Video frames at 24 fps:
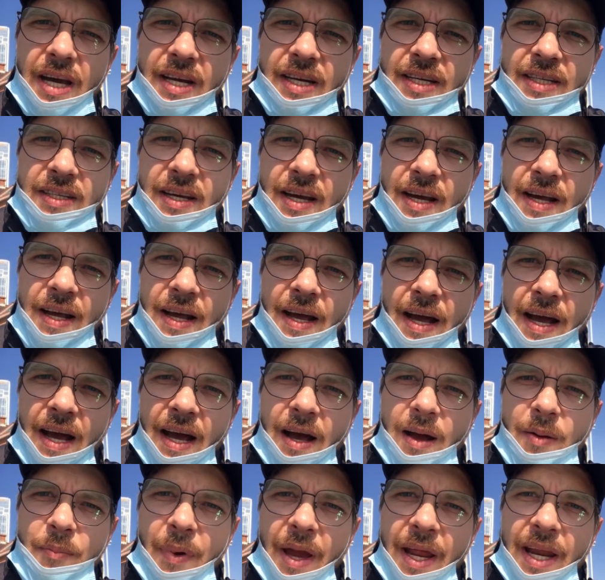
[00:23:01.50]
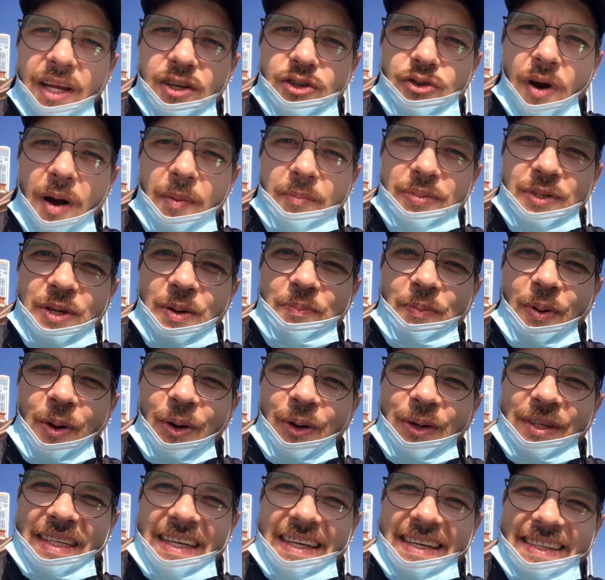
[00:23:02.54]
it. Any Trump
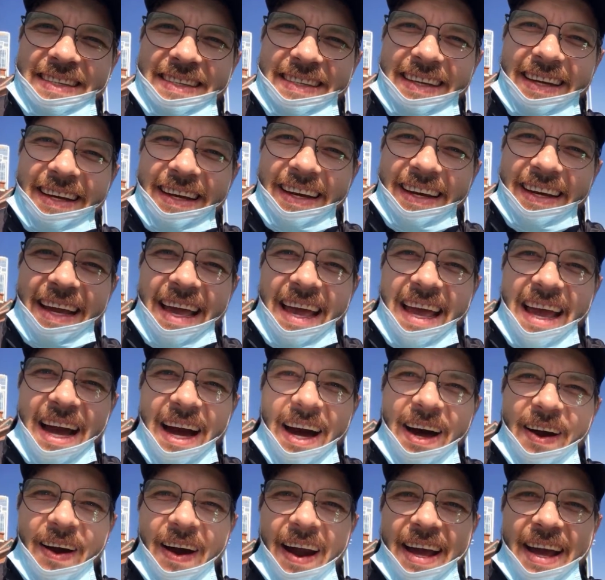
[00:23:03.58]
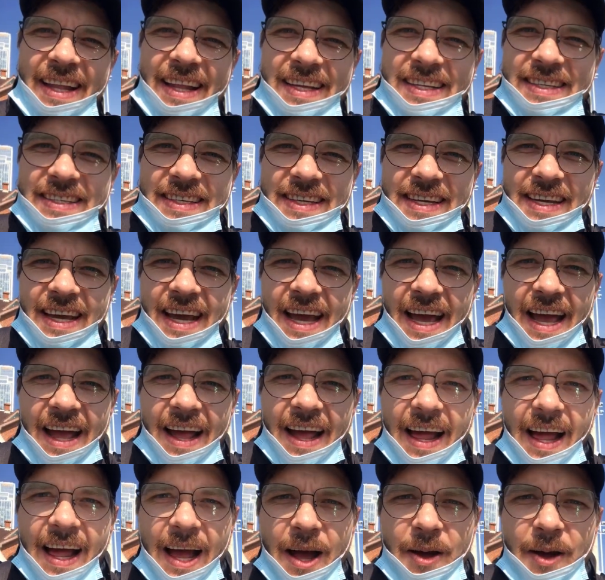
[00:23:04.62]
supporters? All right, let's see.
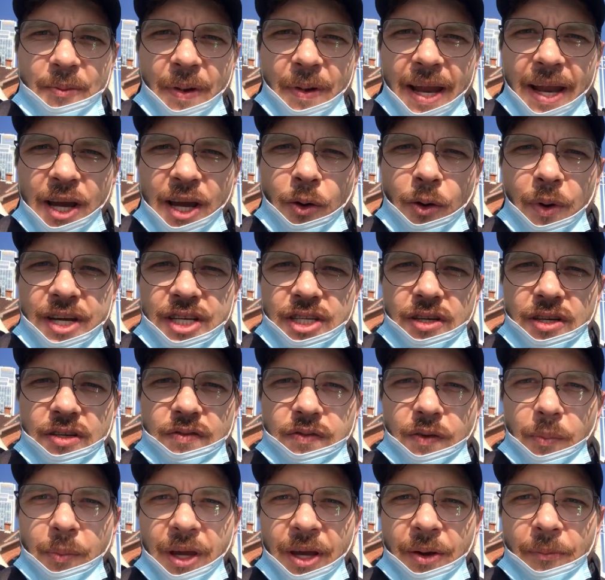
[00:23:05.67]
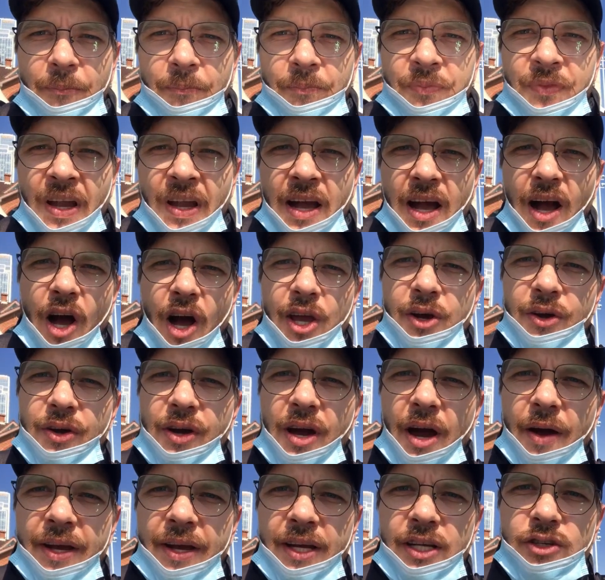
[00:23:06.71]
Any questions for me? Are you
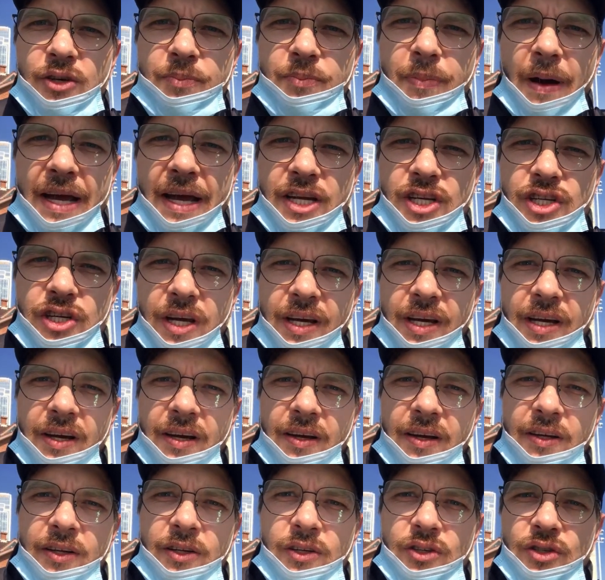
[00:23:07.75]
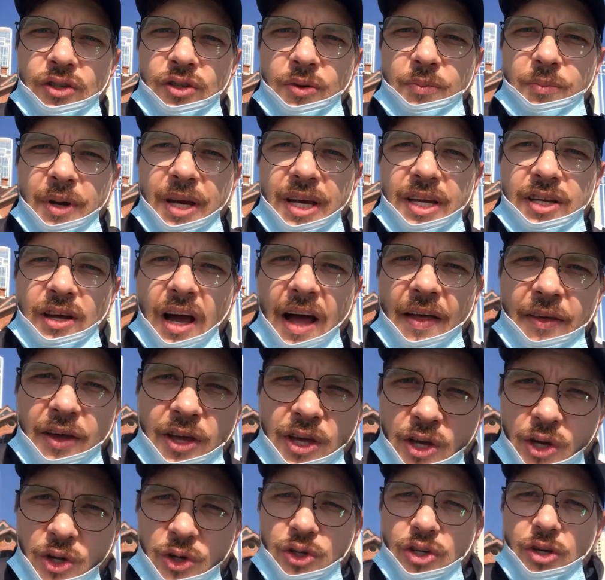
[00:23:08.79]
going to Beijing to meet other
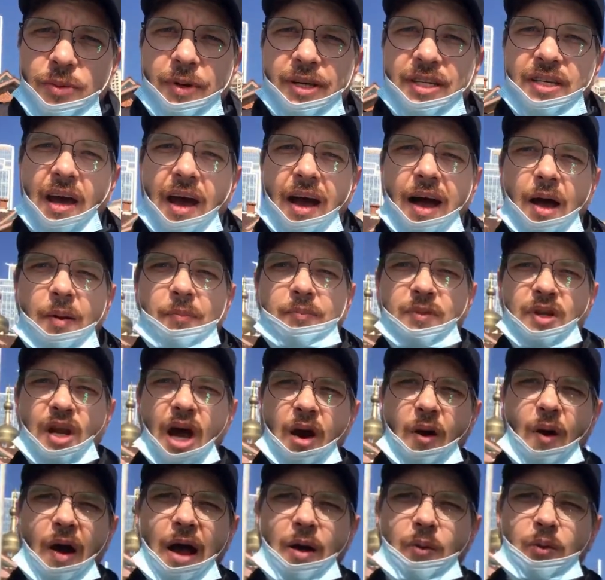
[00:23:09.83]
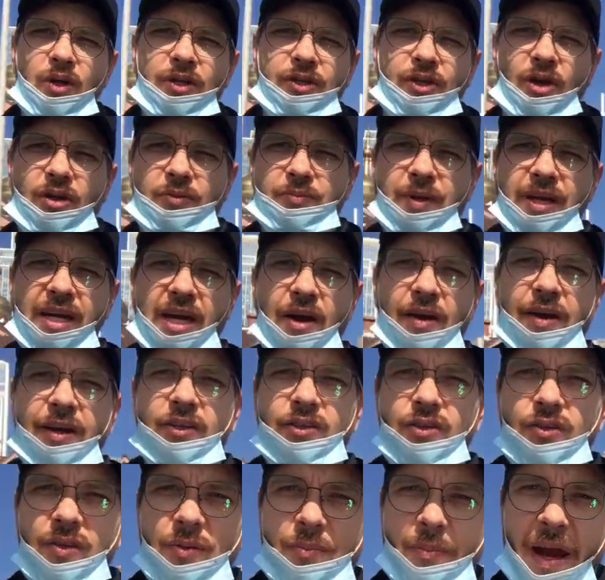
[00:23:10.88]
YouTubers? No, I will not be going
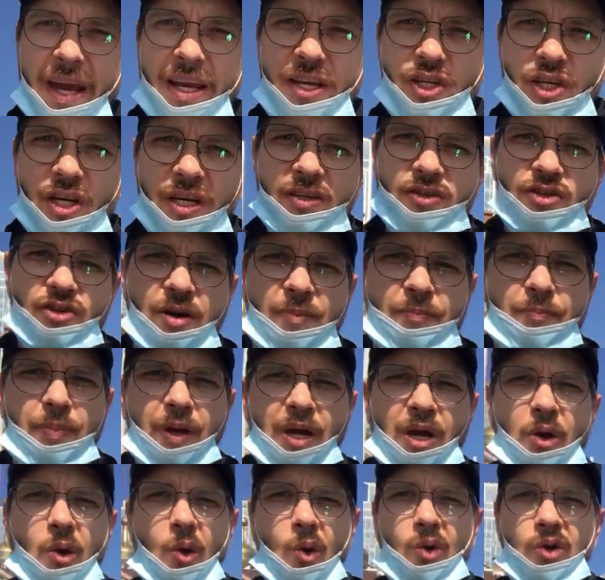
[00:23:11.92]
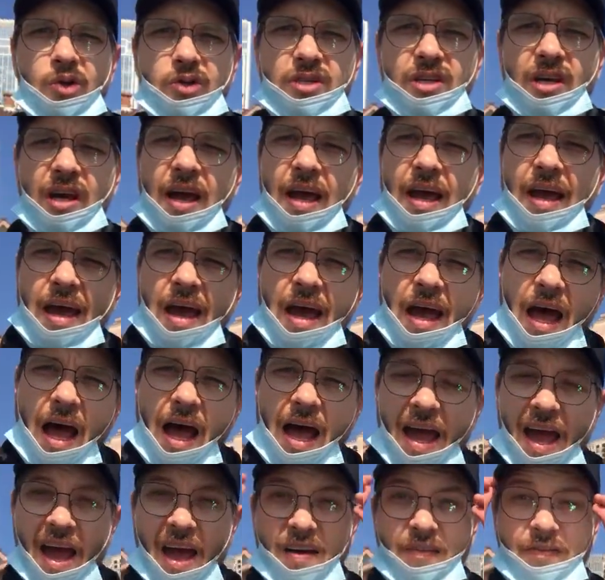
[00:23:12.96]
to the Beijing trip because
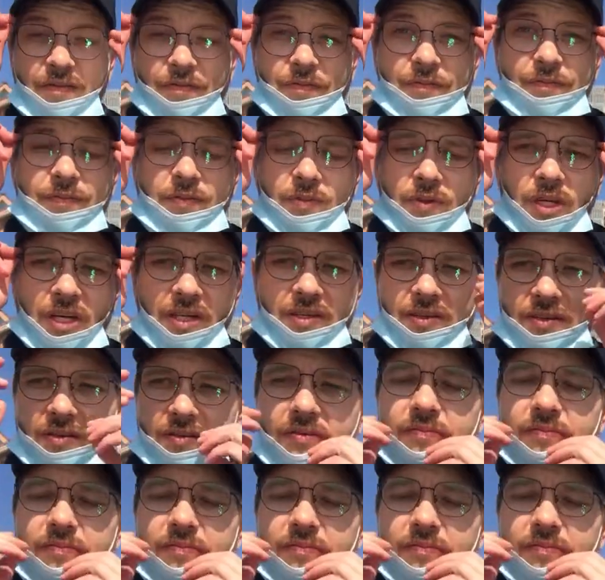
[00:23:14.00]
I have just,